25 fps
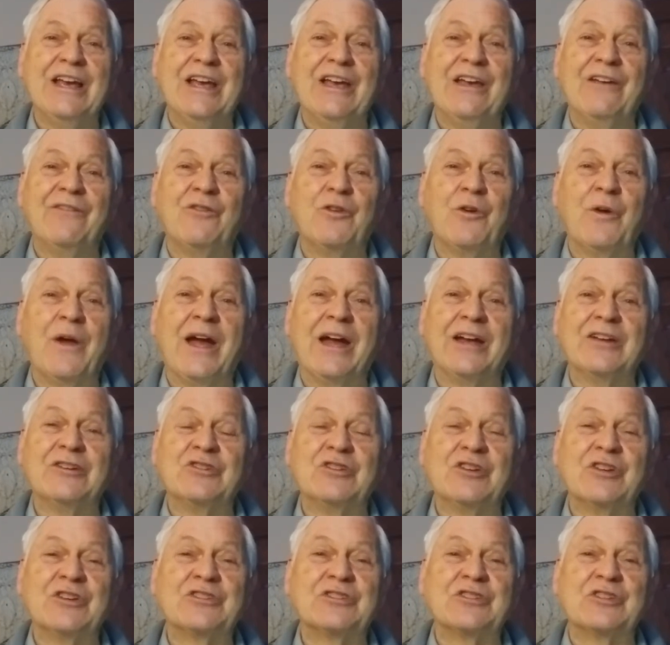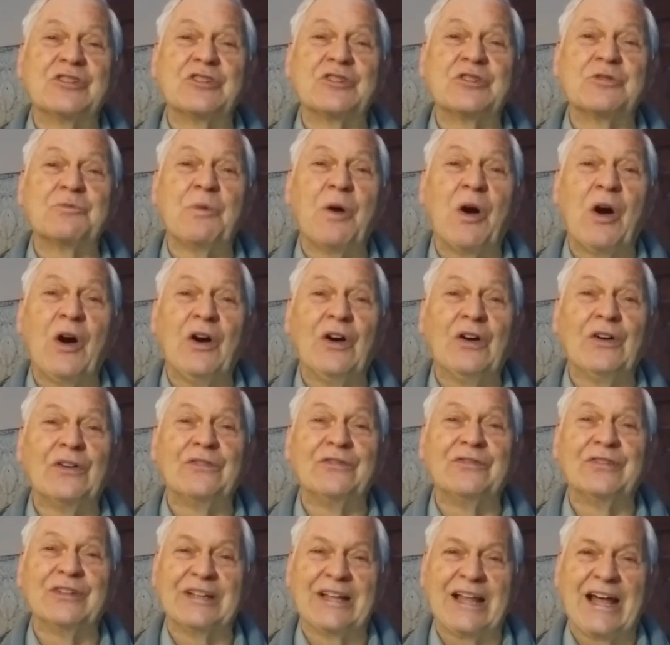If you had just a small
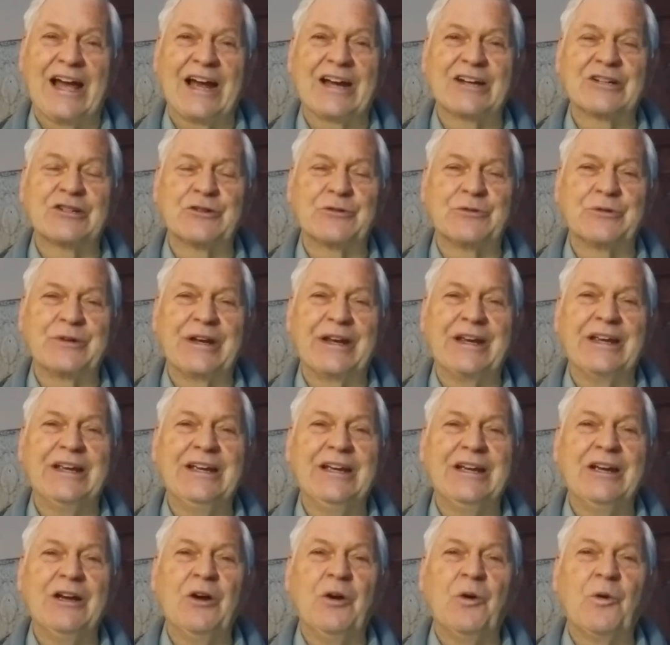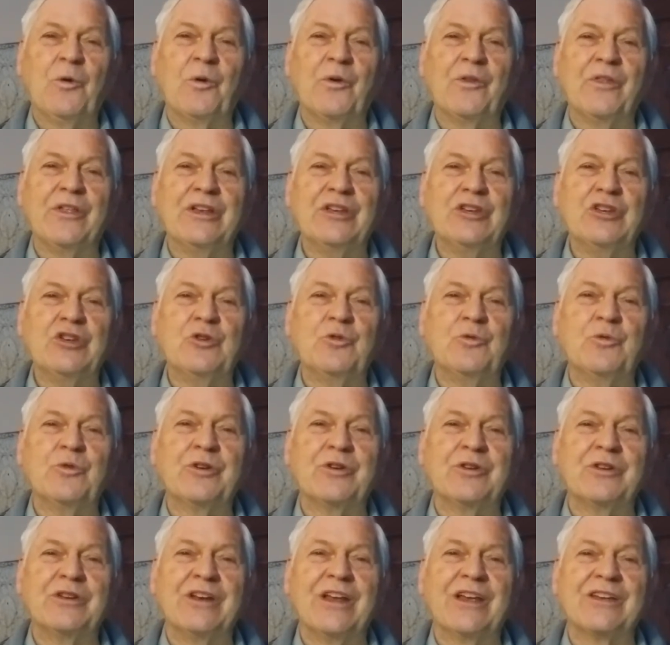phylactery, well, then you
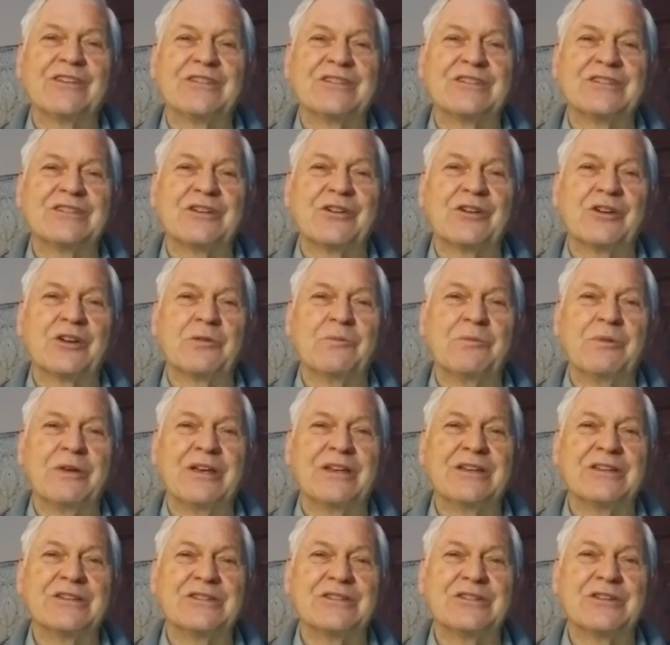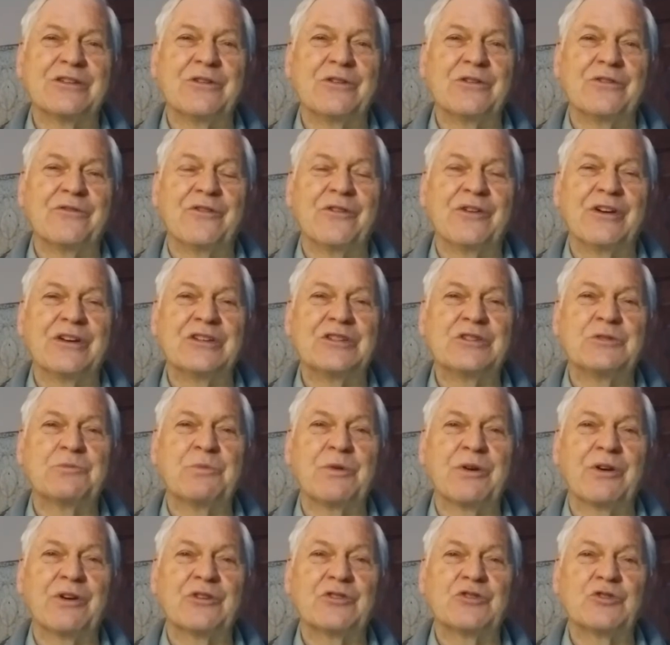wouldn't necessarily be considered a very
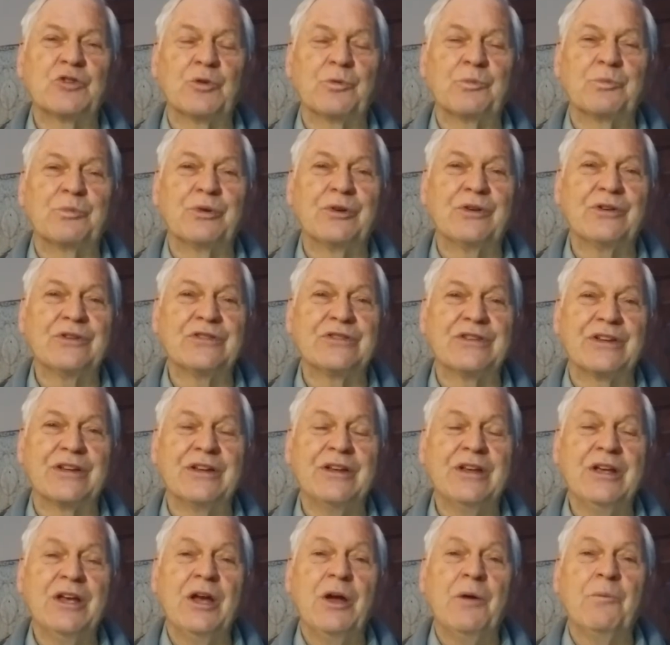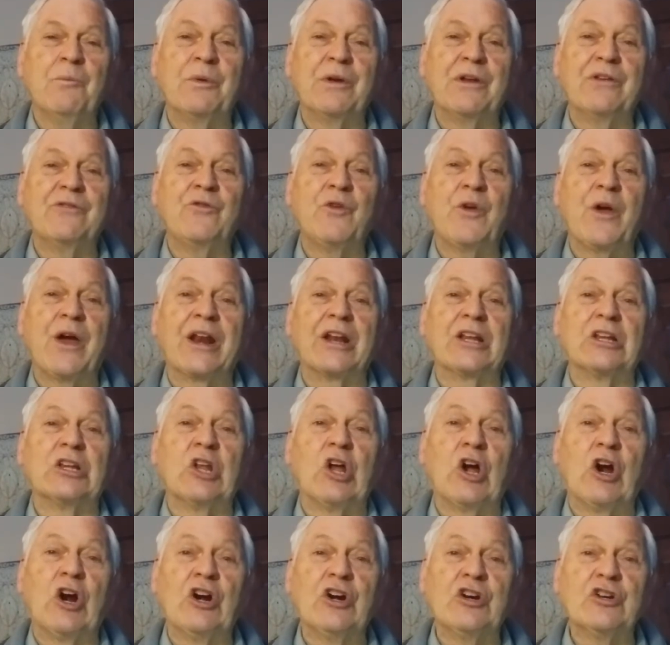spiritual person. But if you had a
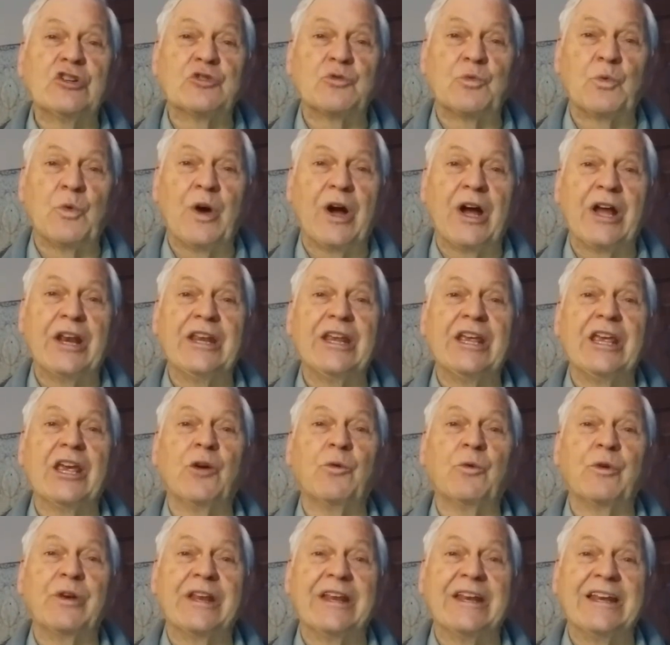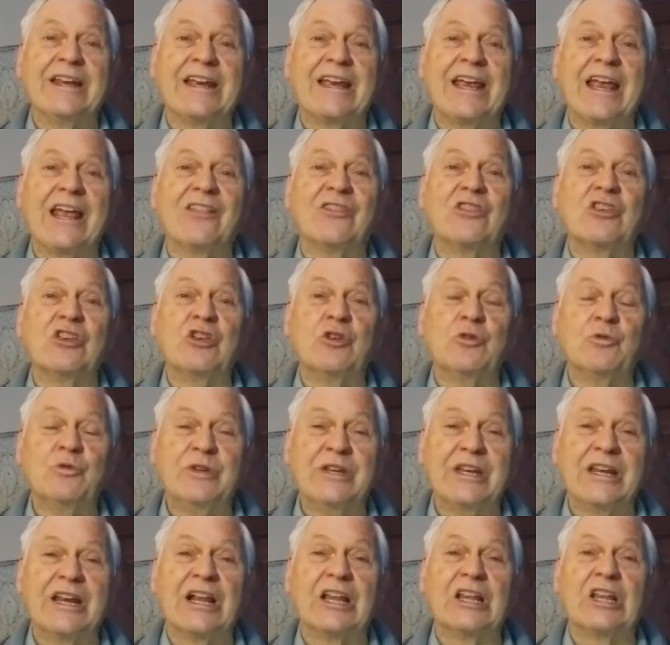large one, it would indicate that you
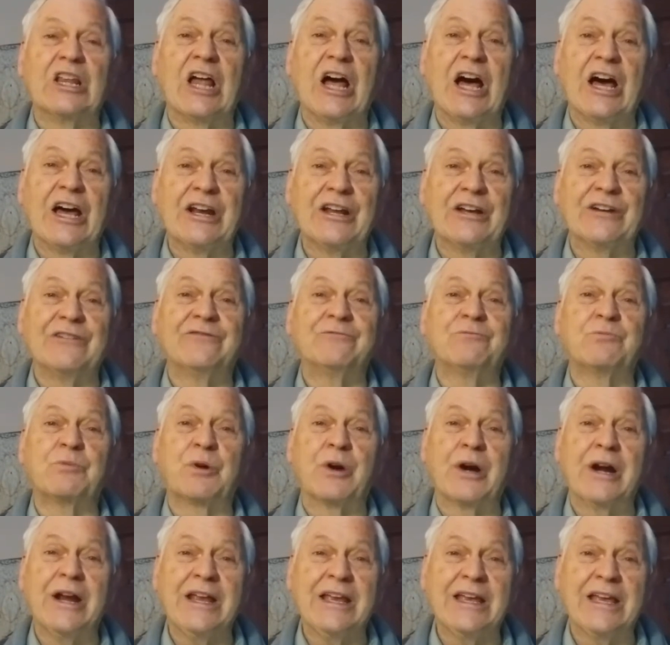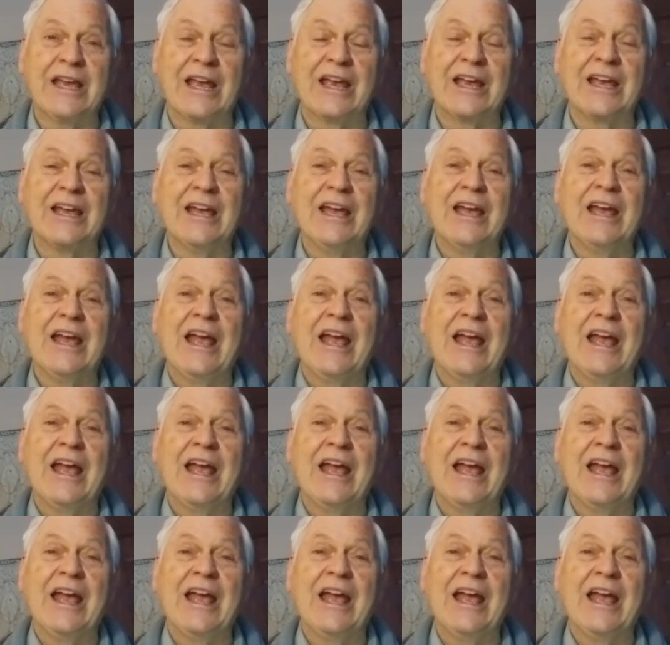did a lot of praying.